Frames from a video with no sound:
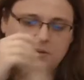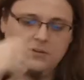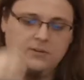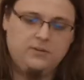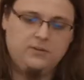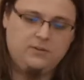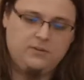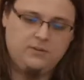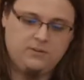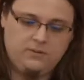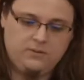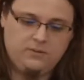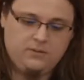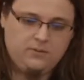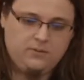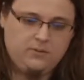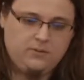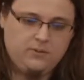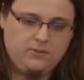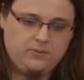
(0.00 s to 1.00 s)

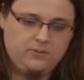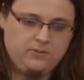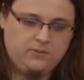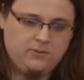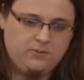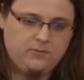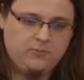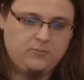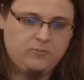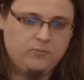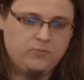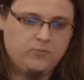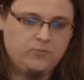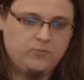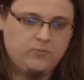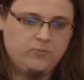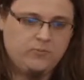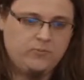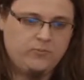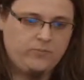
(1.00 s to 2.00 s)

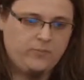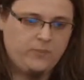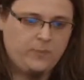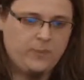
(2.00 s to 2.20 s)
No one is speaking in this clip.